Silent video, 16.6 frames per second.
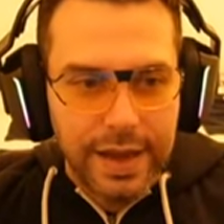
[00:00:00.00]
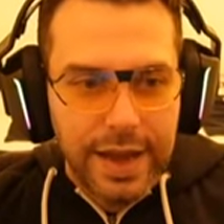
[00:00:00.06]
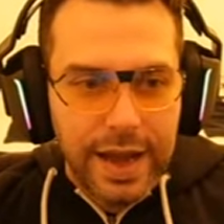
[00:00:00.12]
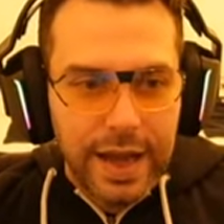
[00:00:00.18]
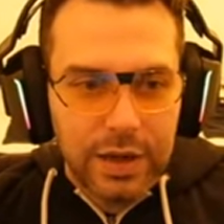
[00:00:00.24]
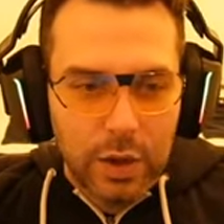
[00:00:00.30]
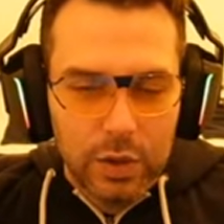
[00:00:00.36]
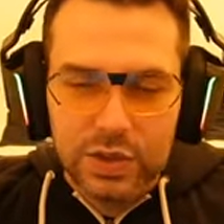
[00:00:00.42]

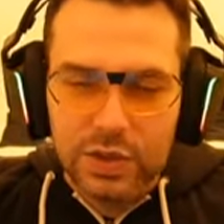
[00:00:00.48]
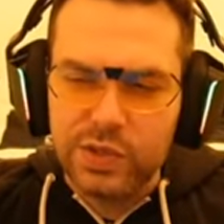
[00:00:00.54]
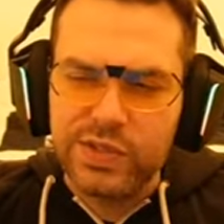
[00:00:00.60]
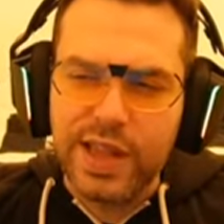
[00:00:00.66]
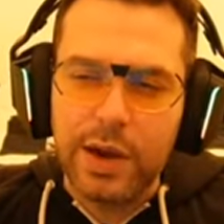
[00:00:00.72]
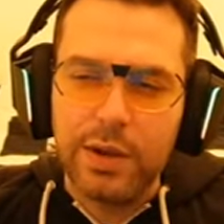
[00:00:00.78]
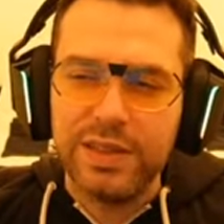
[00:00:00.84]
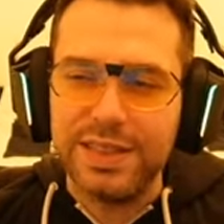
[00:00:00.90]
And also
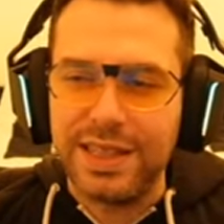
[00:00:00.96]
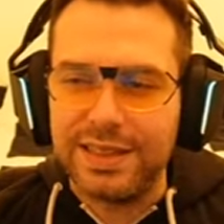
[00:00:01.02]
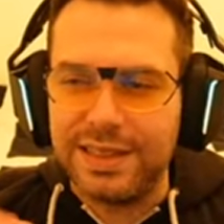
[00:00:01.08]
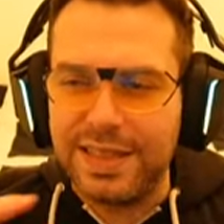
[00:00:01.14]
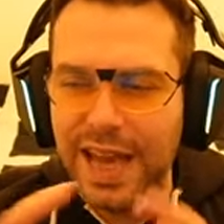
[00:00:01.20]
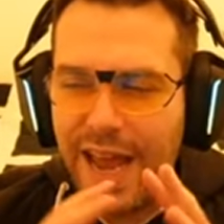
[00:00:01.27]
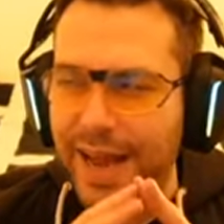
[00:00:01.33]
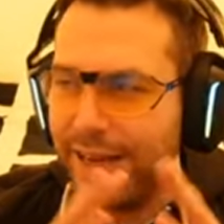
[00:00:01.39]
there is a
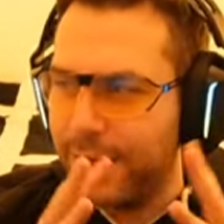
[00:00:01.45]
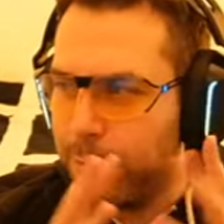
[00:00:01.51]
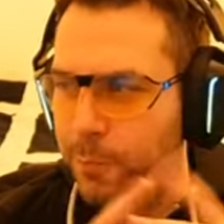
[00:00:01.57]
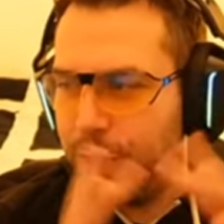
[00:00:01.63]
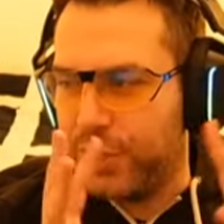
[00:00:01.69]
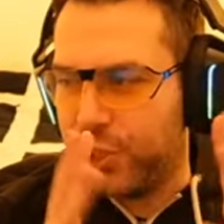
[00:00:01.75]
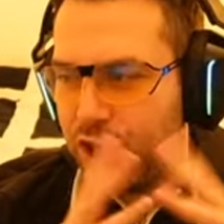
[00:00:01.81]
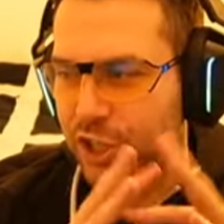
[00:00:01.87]
tank
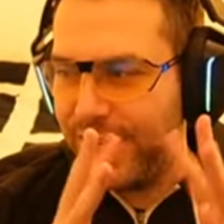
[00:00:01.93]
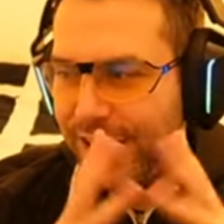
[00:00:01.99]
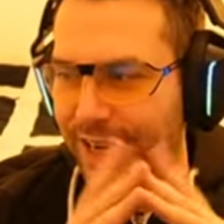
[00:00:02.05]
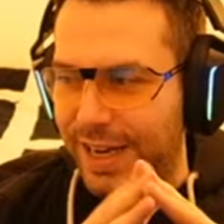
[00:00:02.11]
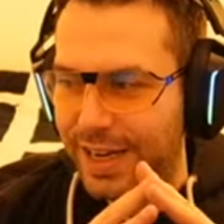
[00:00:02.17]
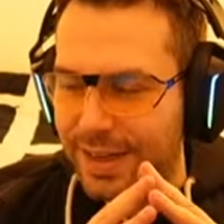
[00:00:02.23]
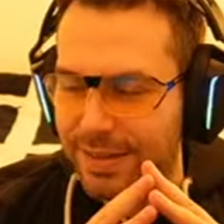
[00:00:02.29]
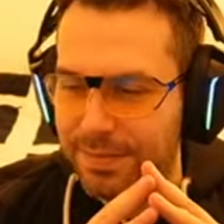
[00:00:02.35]
Witch King.